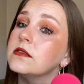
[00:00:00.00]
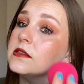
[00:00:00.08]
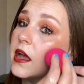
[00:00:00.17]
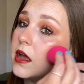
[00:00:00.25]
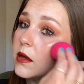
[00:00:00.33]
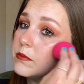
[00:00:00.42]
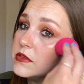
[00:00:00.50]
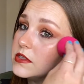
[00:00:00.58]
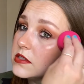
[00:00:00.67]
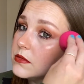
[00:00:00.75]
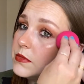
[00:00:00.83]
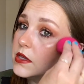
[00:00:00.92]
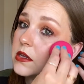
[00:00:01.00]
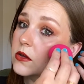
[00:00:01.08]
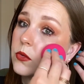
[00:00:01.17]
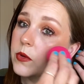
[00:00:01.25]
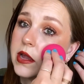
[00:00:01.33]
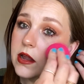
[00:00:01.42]
That happens to me
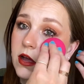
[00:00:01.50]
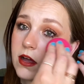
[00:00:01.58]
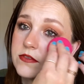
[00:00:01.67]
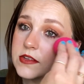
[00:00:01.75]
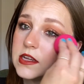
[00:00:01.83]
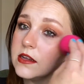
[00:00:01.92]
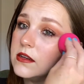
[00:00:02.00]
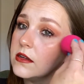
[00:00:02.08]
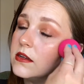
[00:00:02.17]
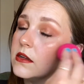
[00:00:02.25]
quite often.